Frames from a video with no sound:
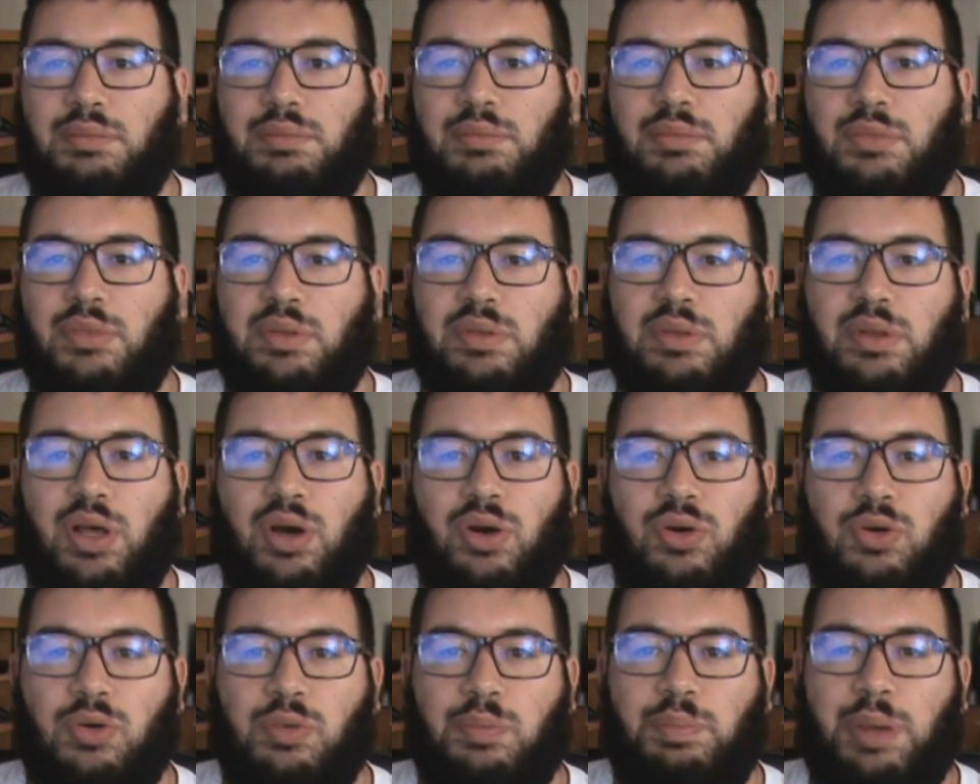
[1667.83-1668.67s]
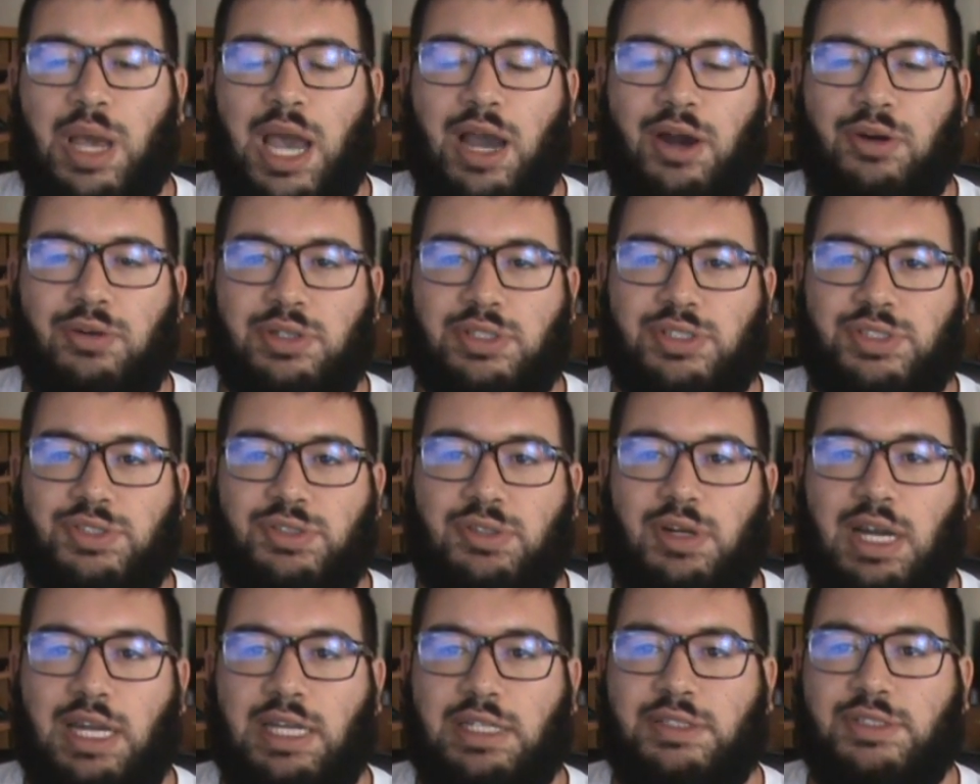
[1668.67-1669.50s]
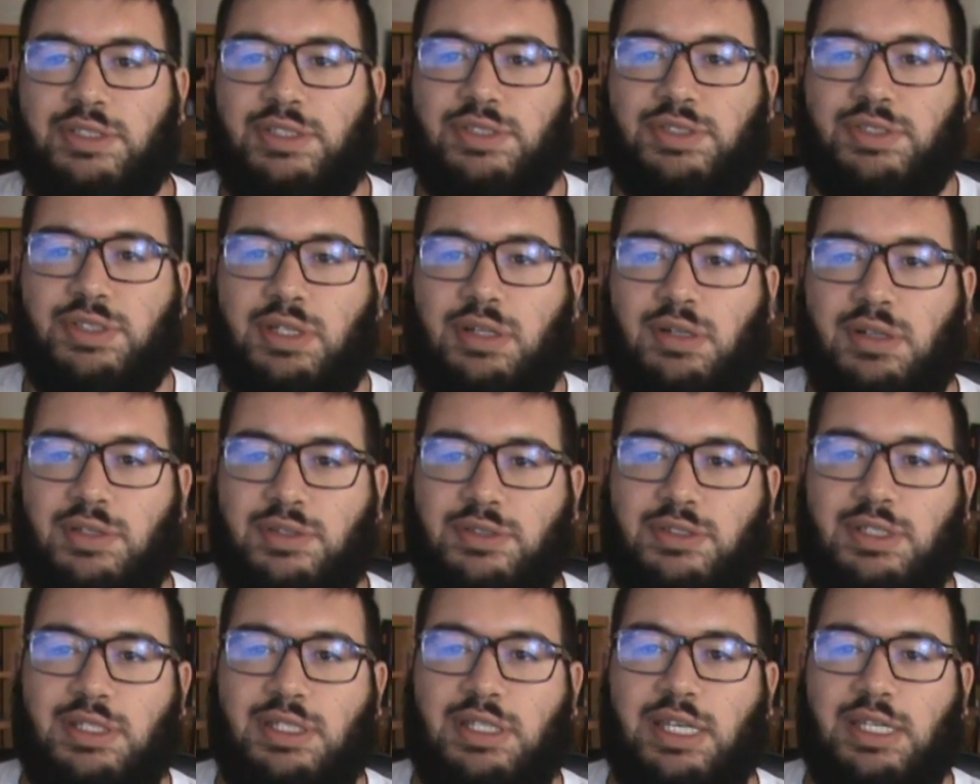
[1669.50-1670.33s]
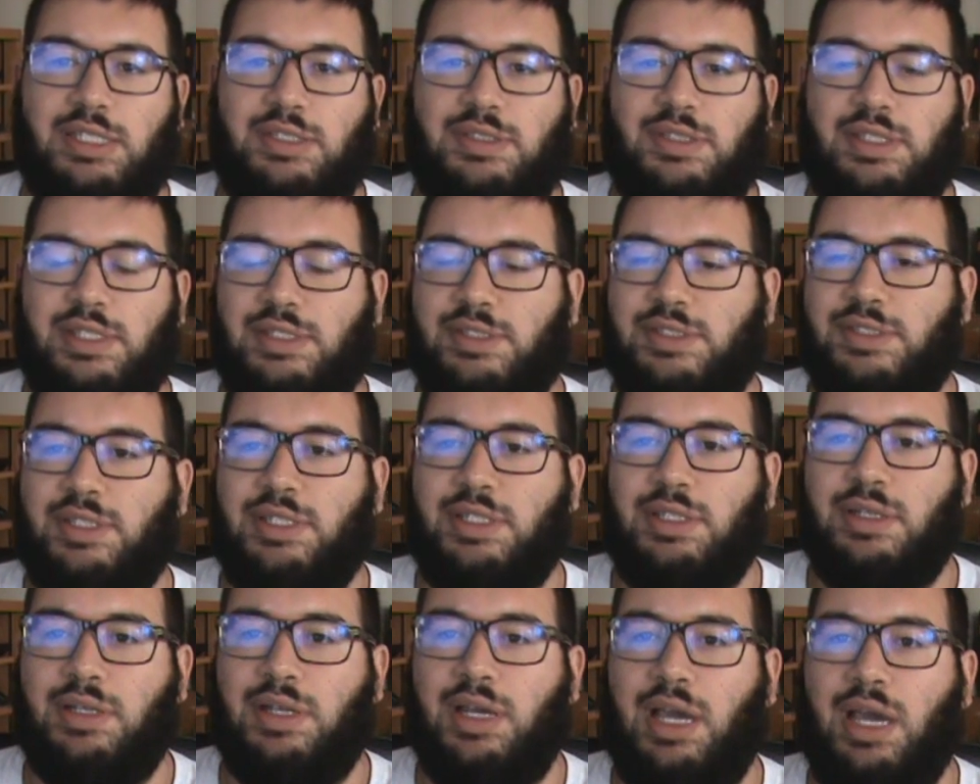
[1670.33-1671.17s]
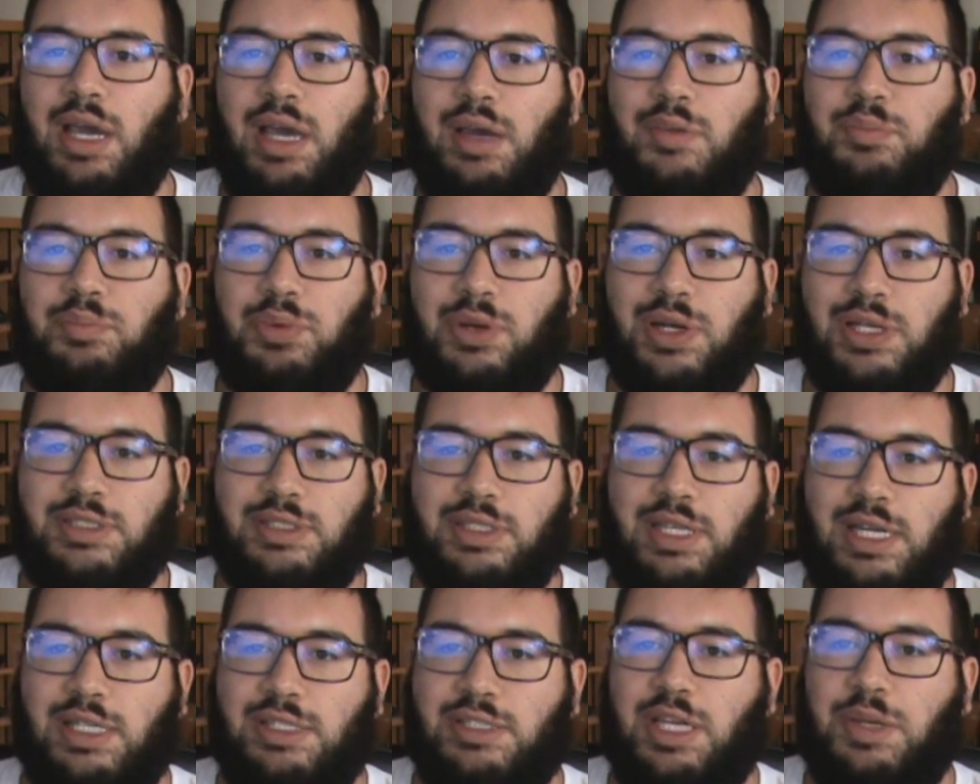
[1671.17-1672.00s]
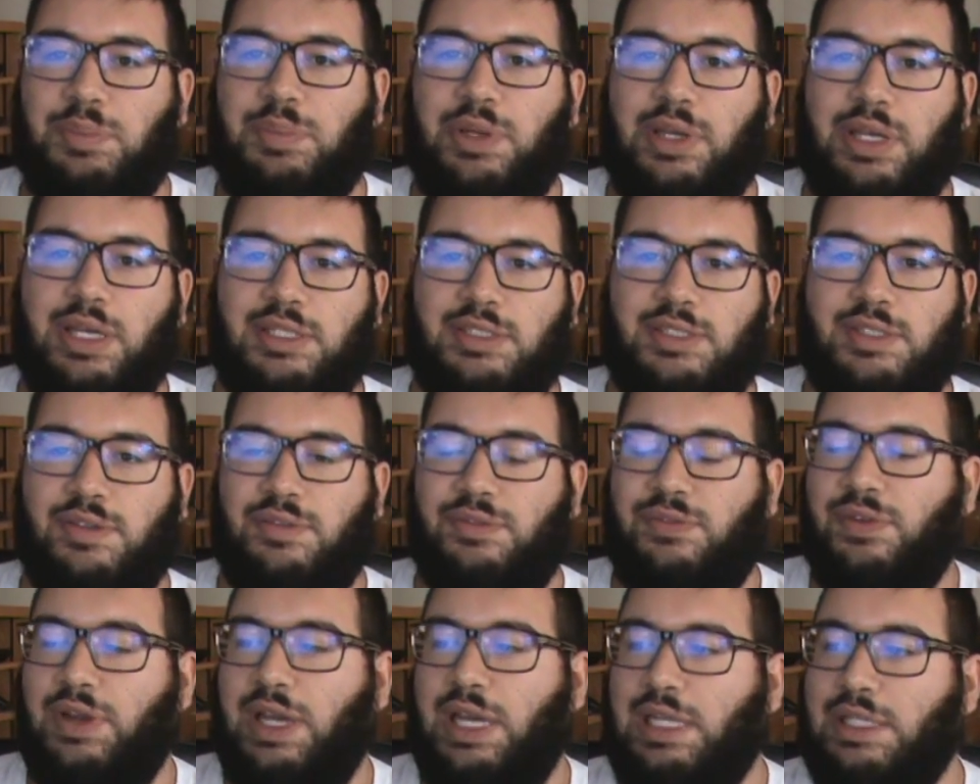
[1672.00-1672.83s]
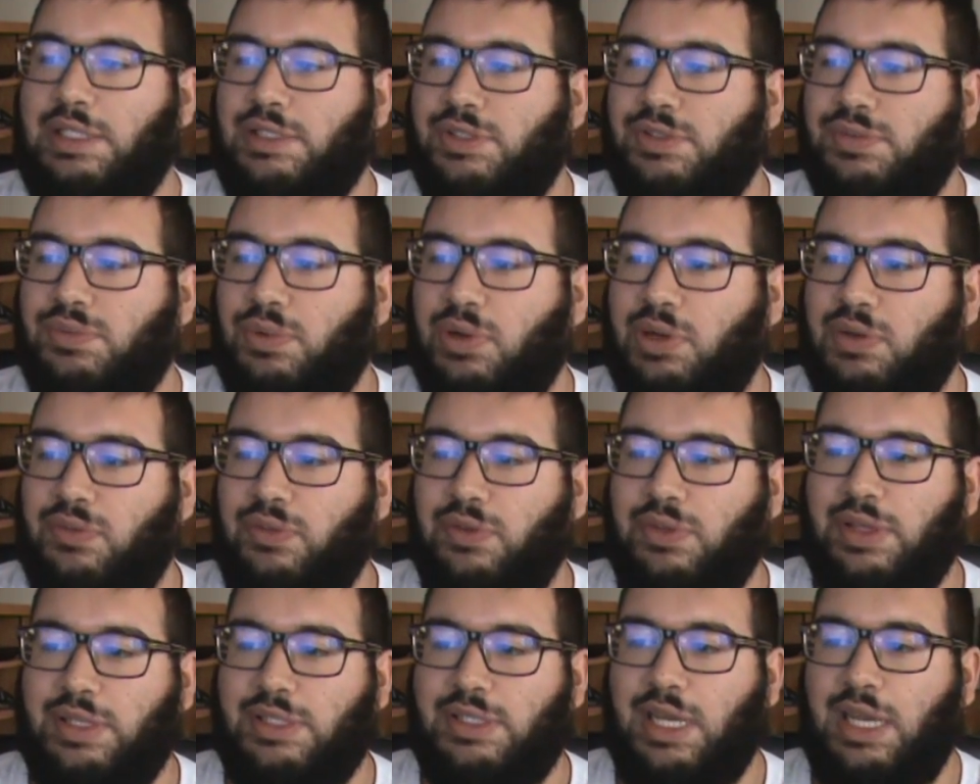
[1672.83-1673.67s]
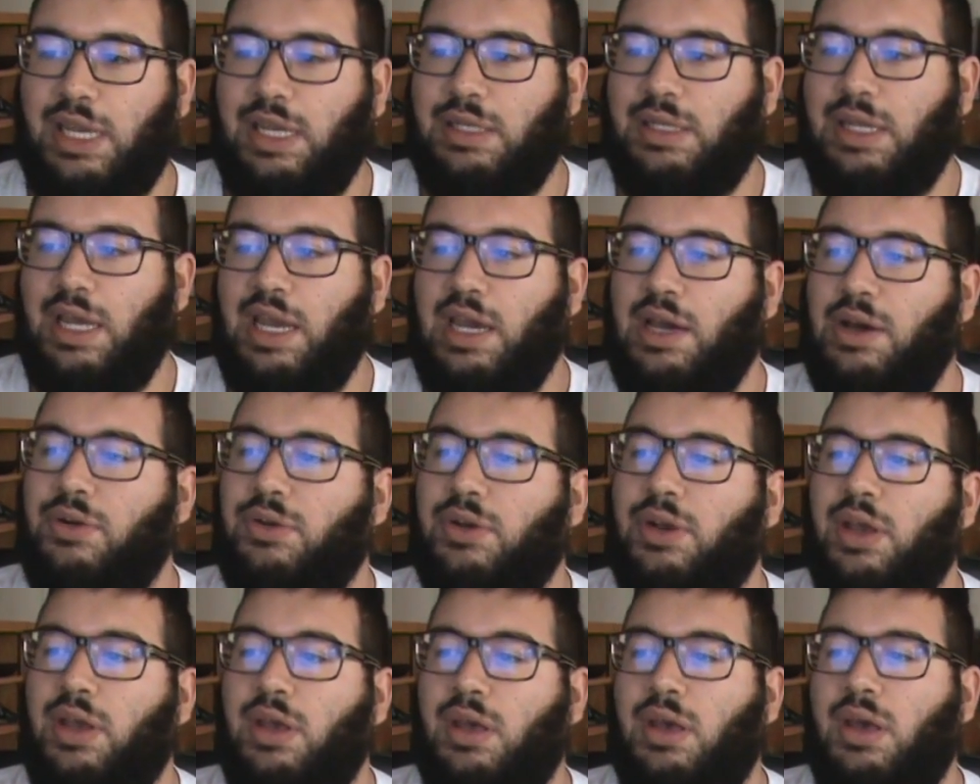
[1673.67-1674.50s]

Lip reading: low power strikes just to close the distance and press guys up against the fence, work for the takedown.